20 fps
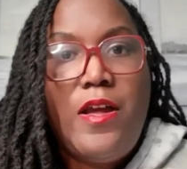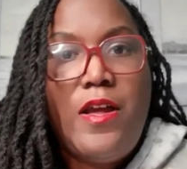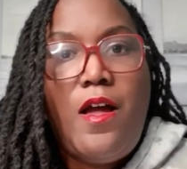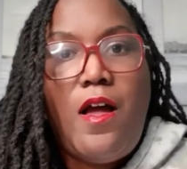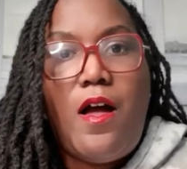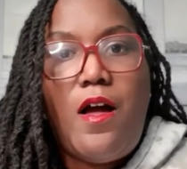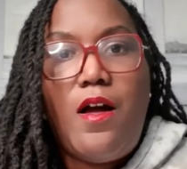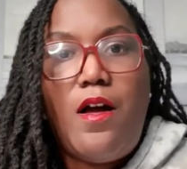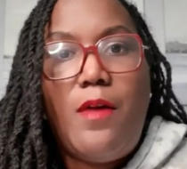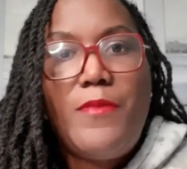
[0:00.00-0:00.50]

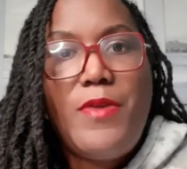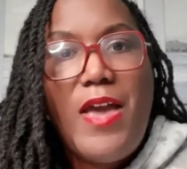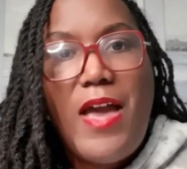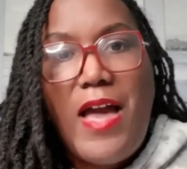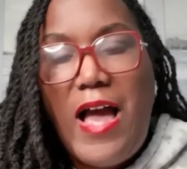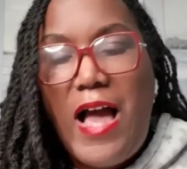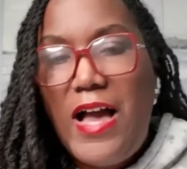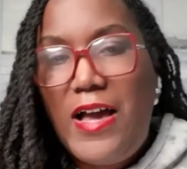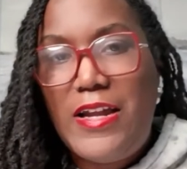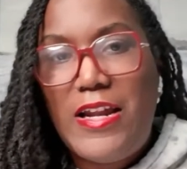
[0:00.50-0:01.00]

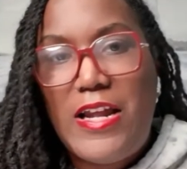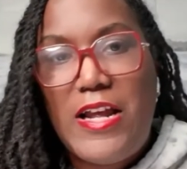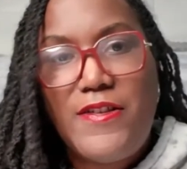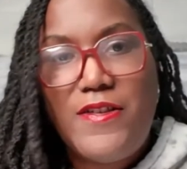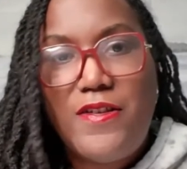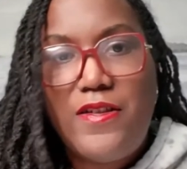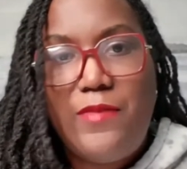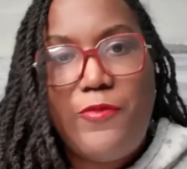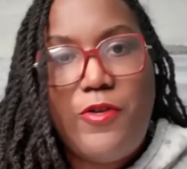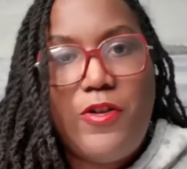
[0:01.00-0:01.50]
I could answer
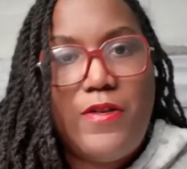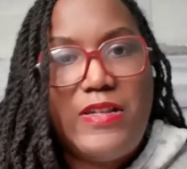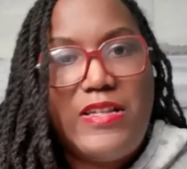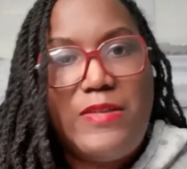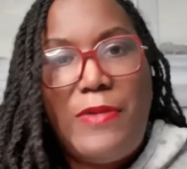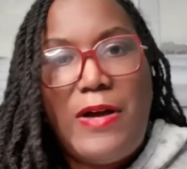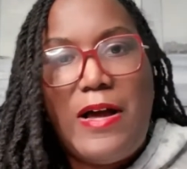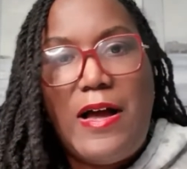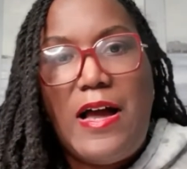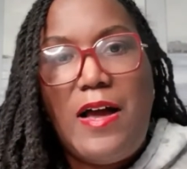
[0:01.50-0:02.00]
them on the
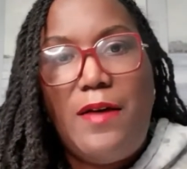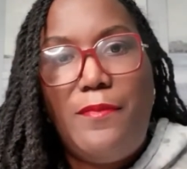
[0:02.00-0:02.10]
spot,